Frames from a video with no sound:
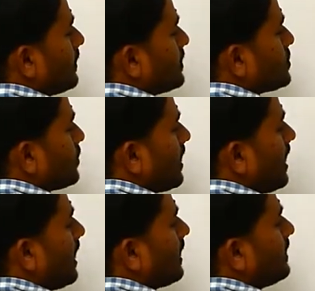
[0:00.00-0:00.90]
So
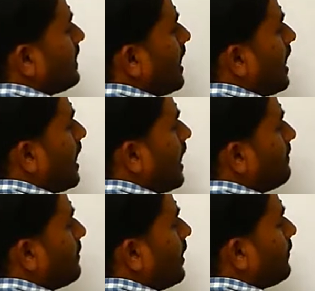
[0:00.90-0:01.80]
long arm
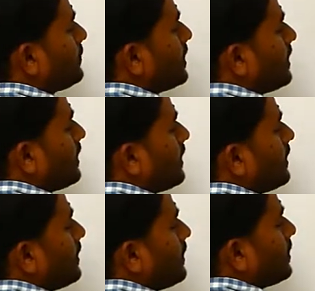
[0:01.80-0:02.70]
of the
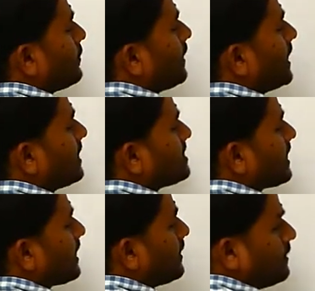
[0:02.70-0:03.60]

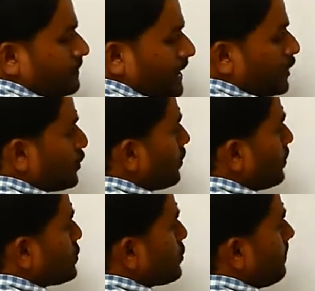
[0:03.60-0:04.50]
22nd pair
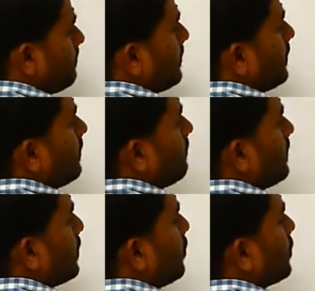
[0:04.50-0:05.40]
chromosome
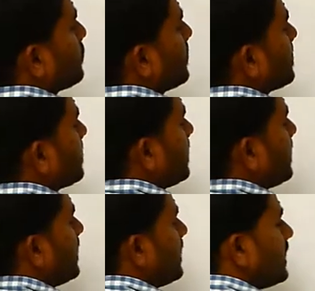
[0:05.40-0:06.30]
will go toward
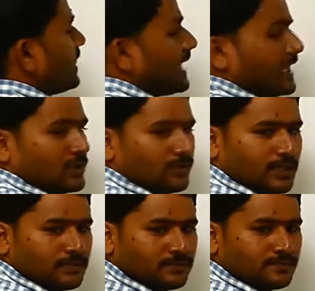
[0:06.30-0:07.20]
the ninth
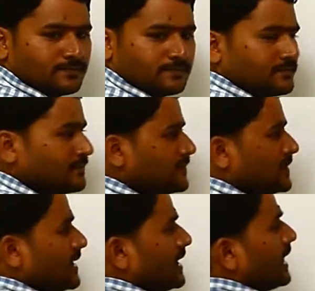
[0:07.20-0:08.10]
one.
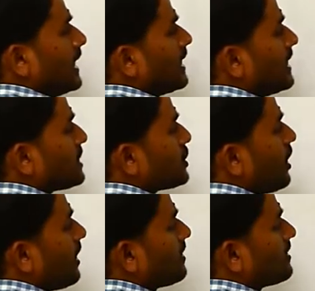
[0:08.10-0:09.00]
A
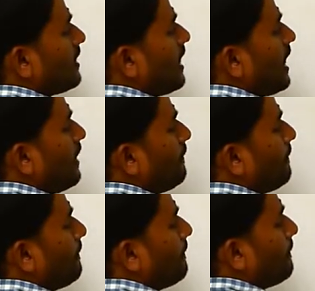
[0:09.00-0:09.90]
short
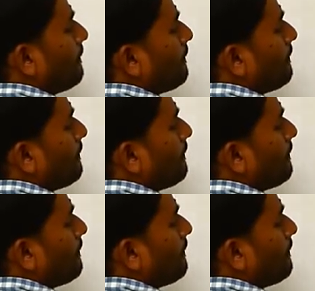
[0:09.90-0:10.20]
arm.